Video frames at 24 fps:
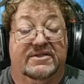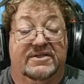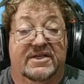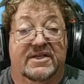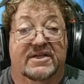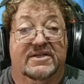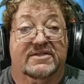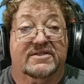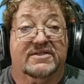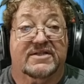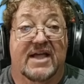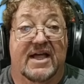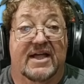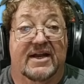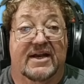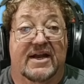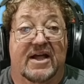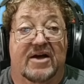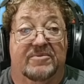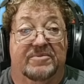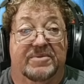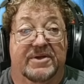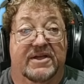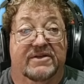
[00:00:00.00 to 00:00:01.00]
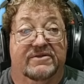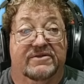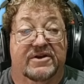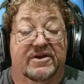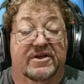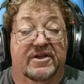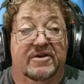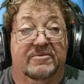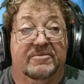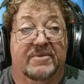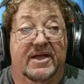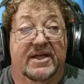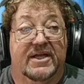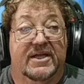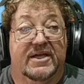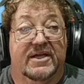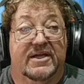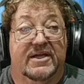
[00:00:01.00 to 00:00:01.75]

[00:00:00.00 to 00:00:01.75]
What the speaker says: going to stand out because they're going to make